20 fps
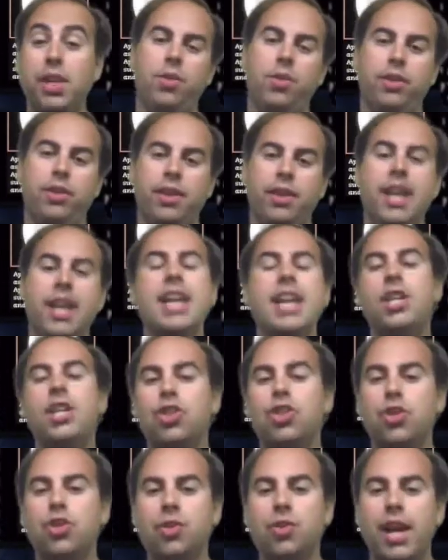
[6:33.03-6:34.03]
them.
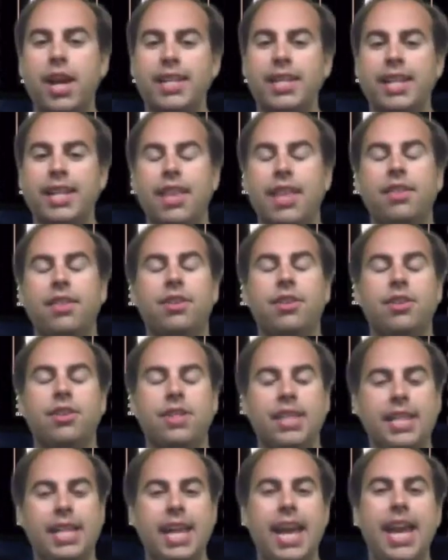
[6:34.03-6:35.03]
You should try it together
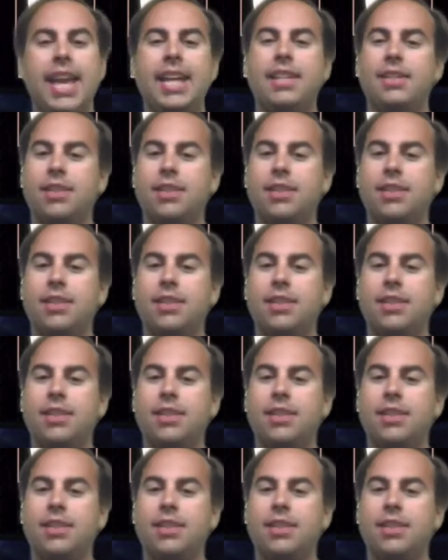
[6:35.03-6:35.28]
today.